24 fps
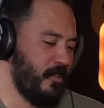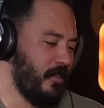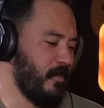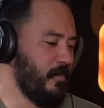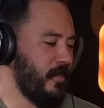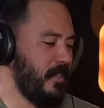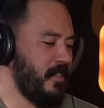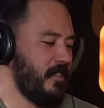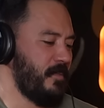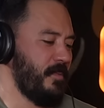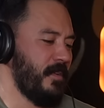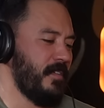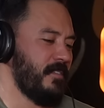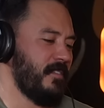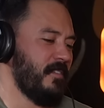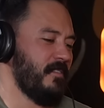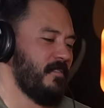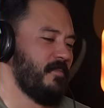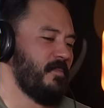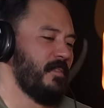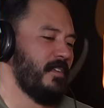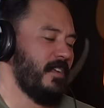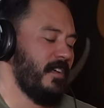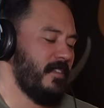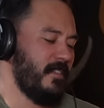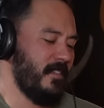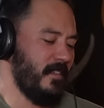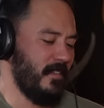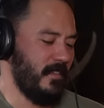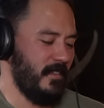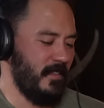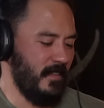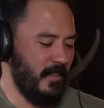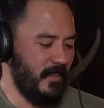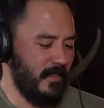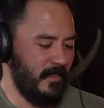be extremely expensive, but I
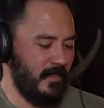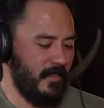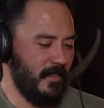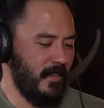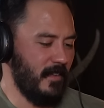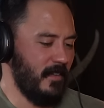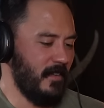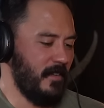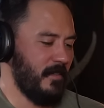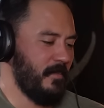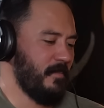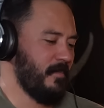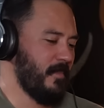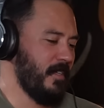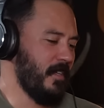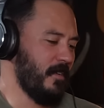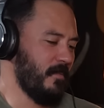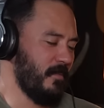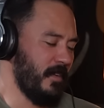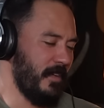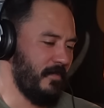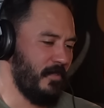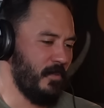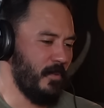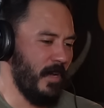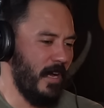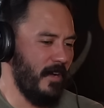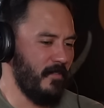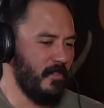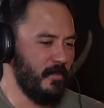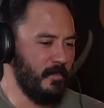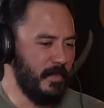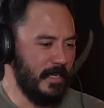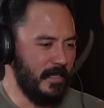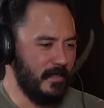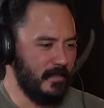think it's you know, if you
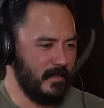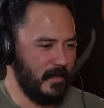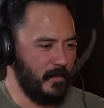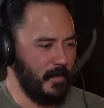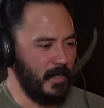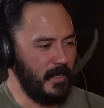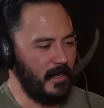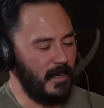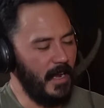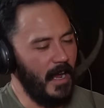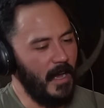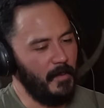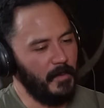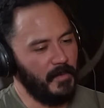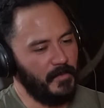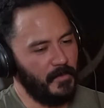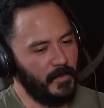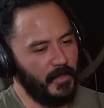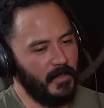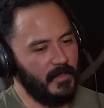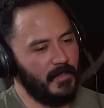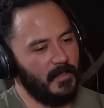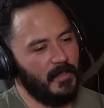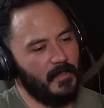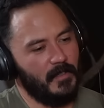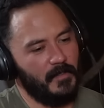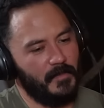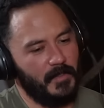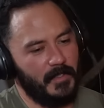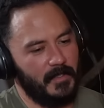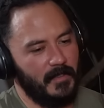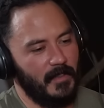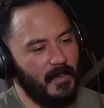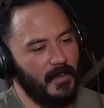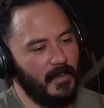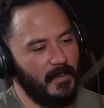have the means to make it happen for
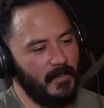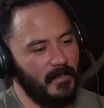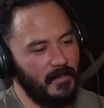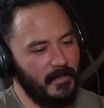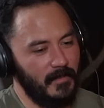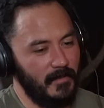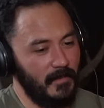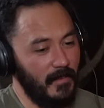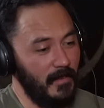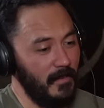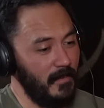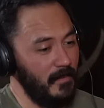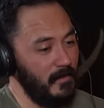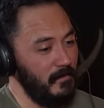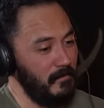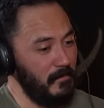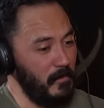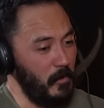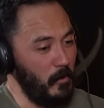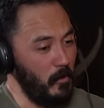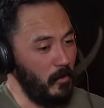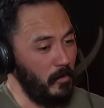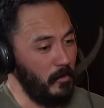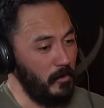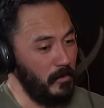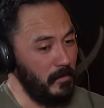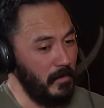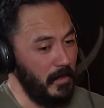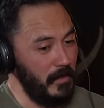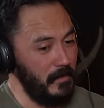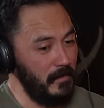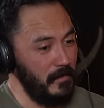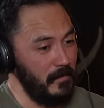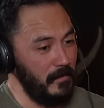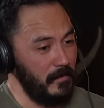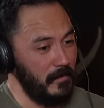yourself, it's not a
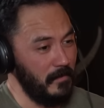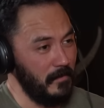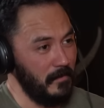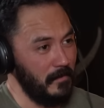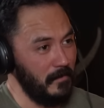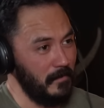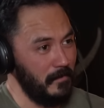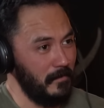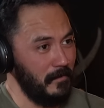horrible idea.